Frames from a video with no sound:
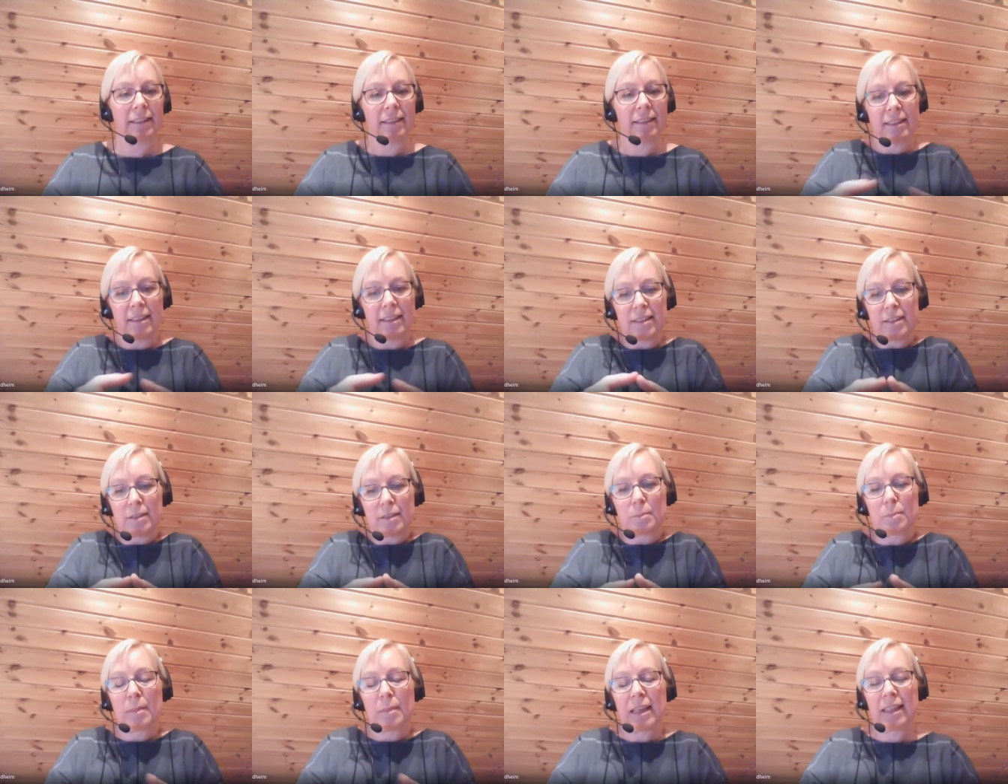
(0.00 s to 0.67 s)

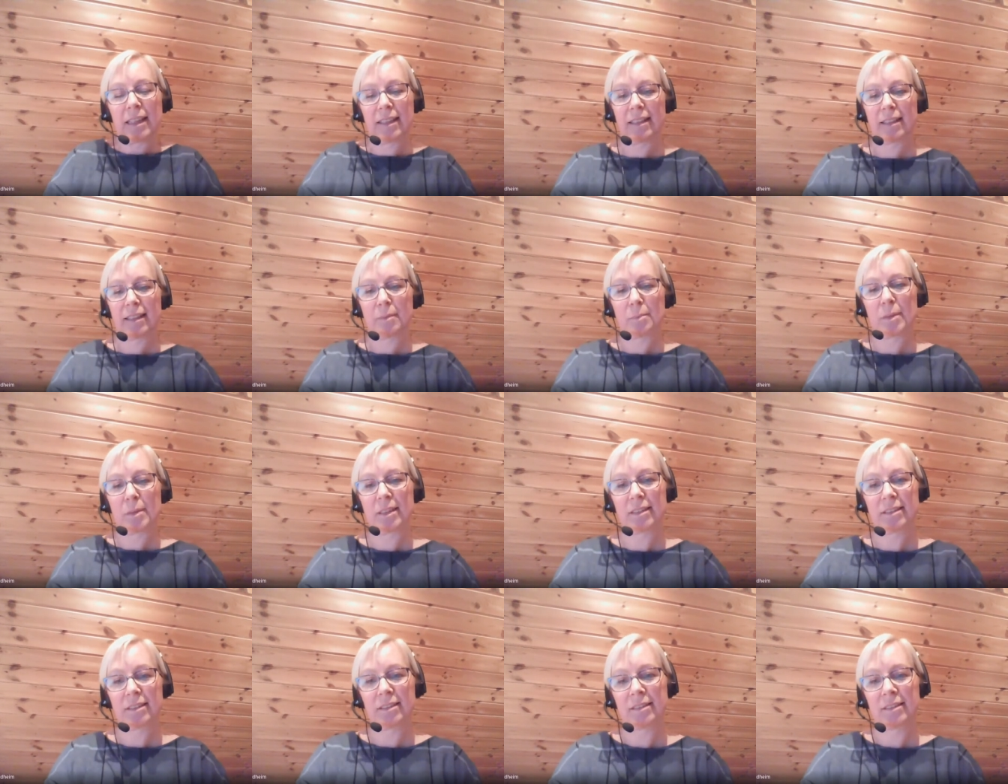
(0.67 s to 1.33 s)
just make it a
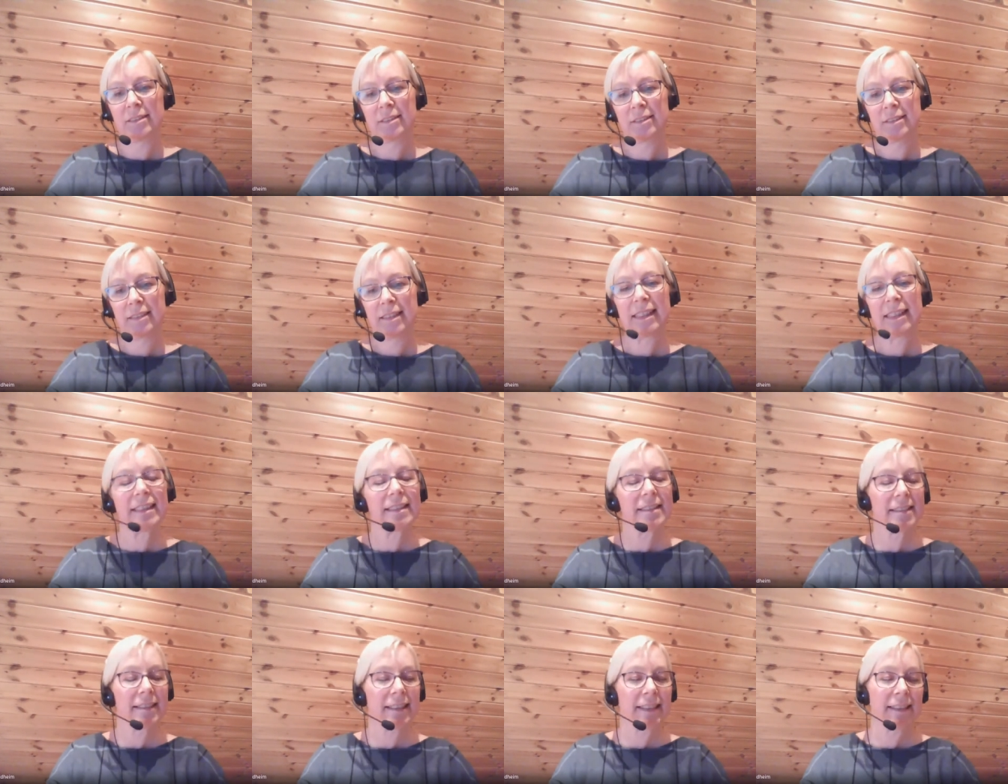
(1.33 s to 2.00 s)
bit
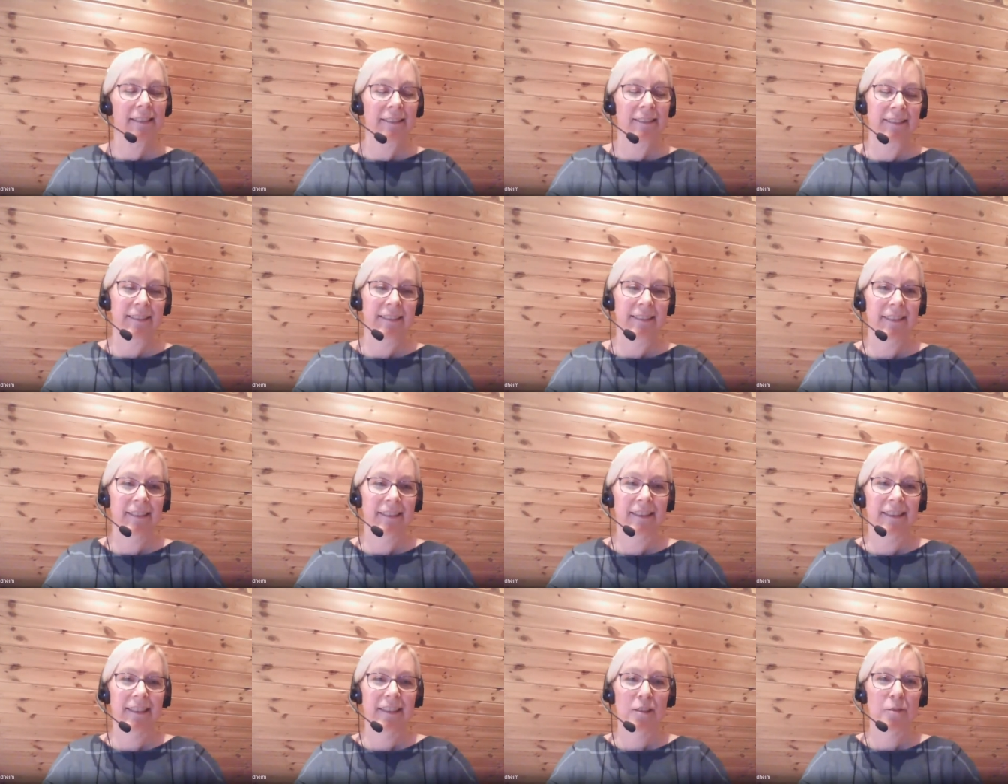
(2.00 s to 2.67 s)
easy,
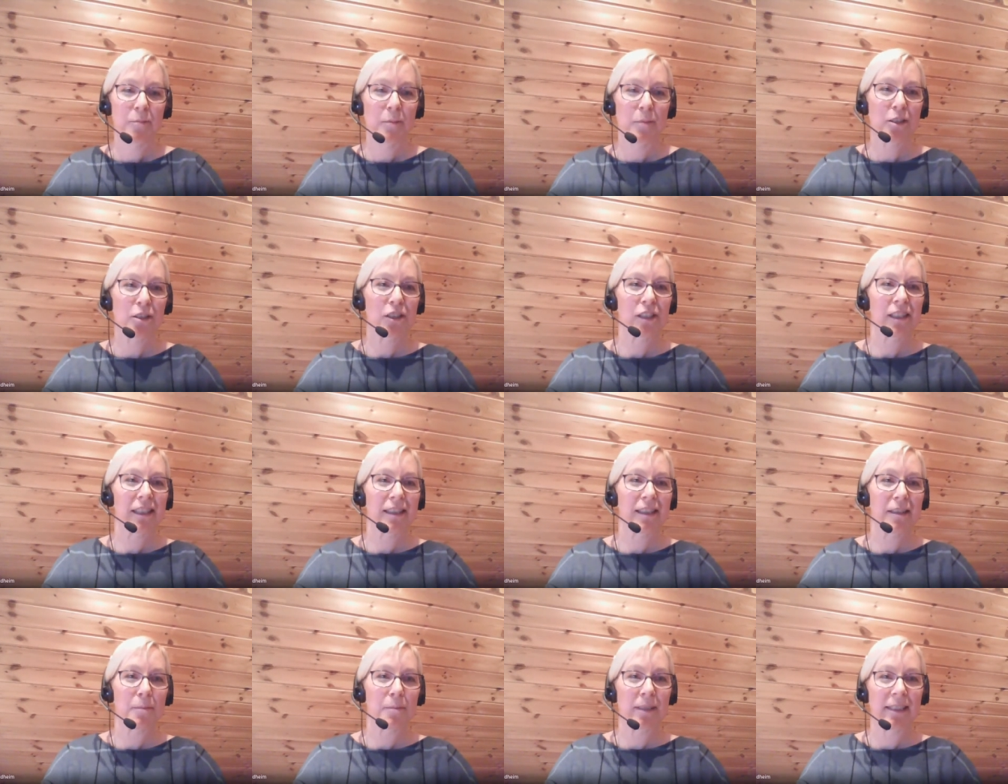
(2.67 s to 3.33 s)

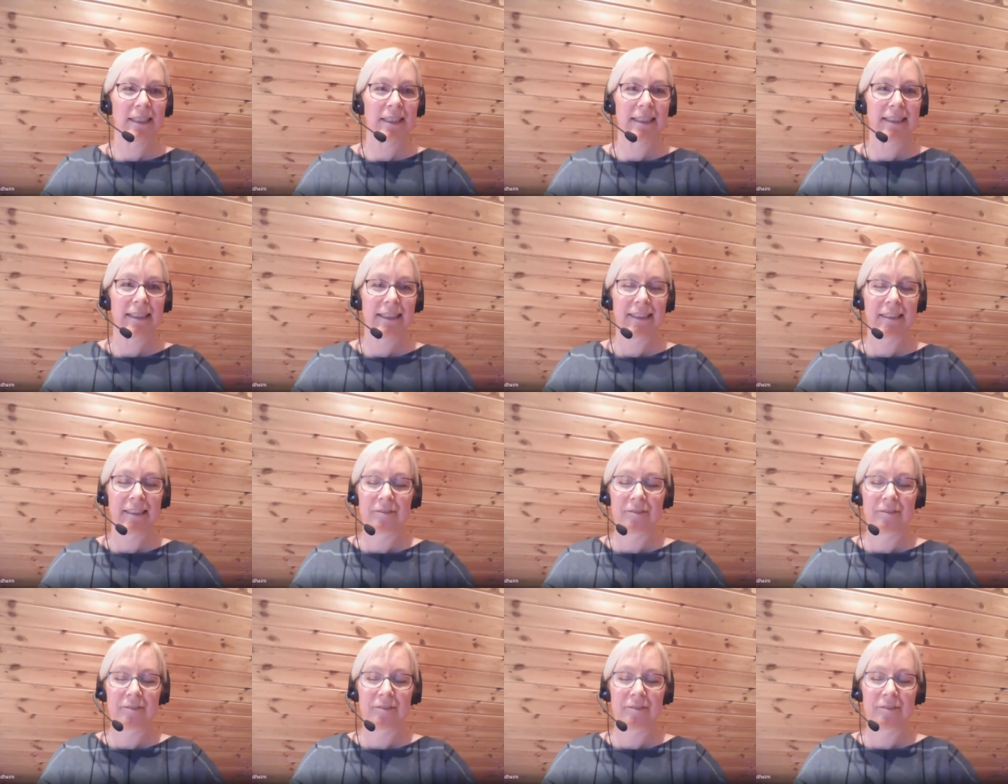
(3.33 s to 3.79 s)
especially in the beginning.